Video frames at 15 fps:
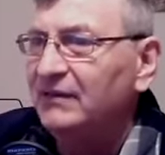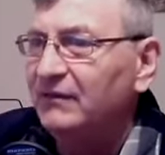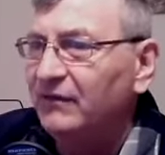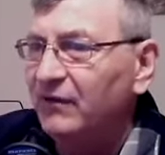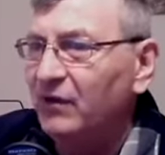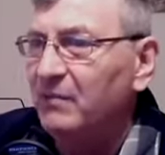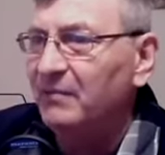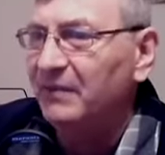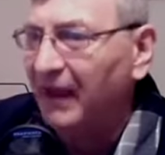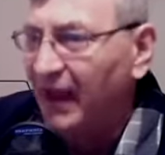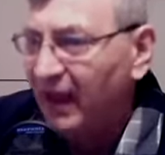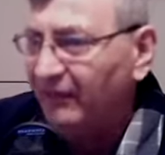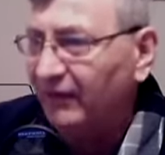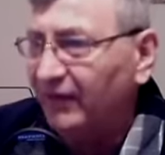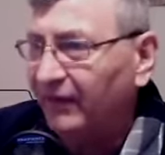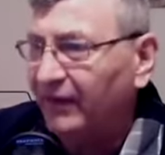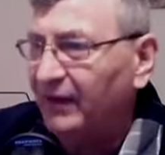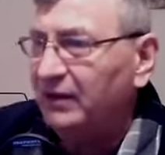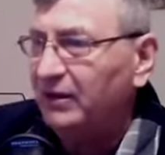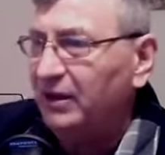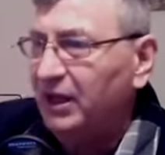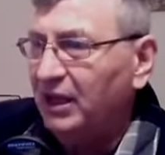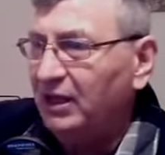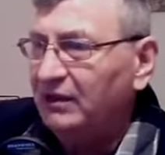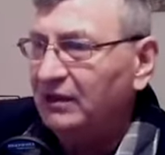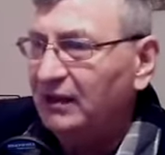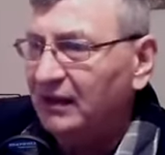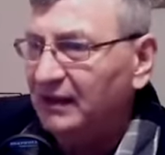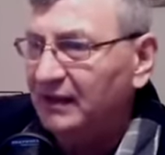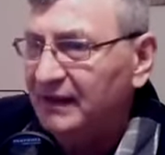from heaven
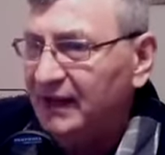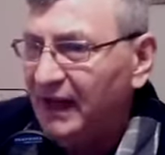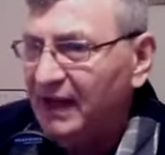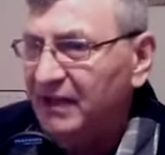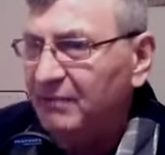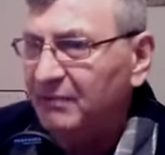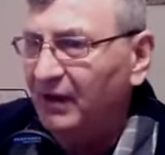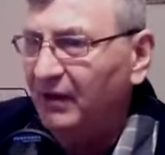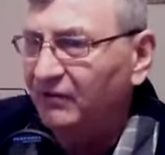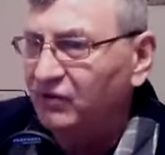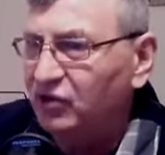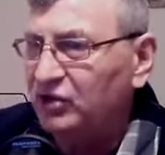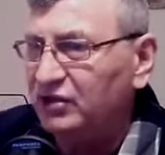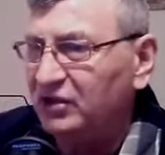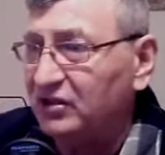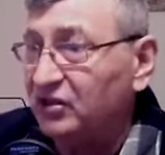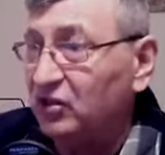in the name of Jesus.